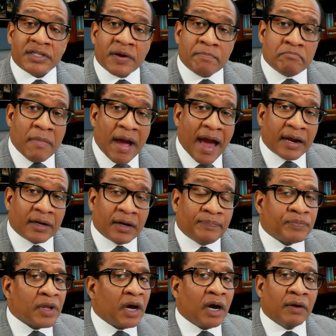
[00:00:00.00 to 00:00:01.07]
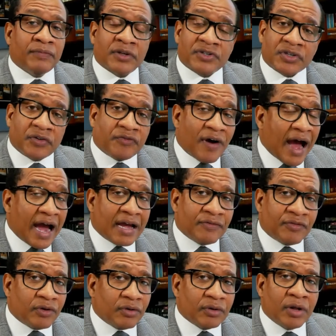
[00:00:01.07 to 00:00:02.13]
is a matter of the
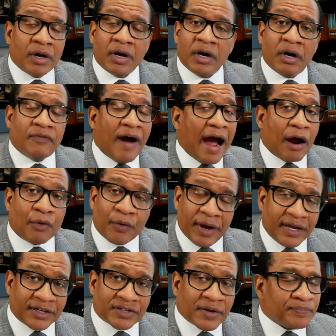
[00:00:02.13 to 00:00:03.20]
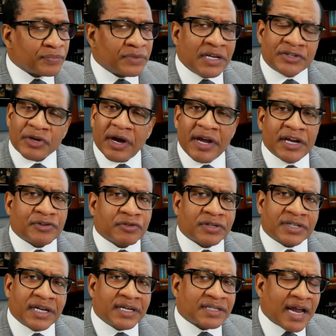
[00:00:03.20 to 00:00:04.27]
survival of our race. These are
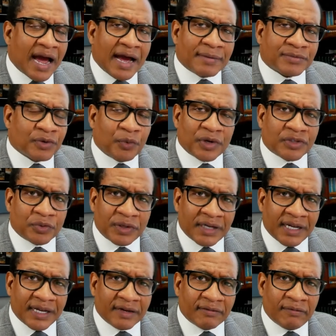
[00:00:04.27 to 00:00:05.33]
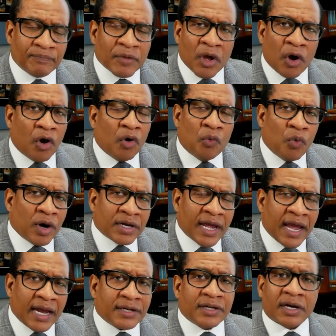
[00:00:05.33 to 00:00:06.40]
interesting times in which we live. On one
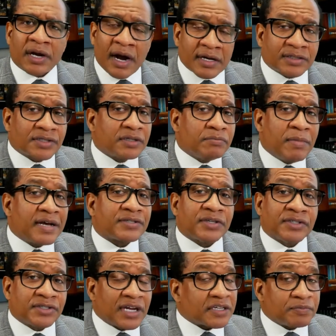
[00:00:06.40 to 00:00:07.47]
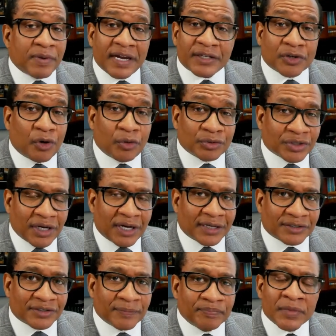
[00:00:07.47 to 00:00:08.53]
hand, the constant message that's being told to
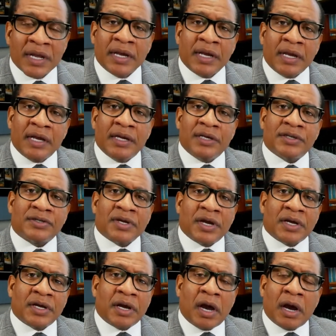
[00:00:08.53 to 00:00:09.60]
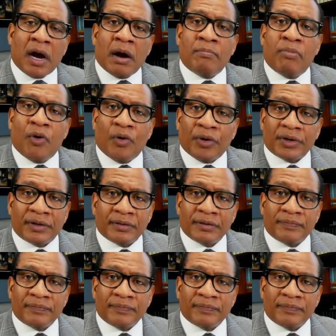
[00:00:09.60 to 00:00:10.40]
us is uh, abort,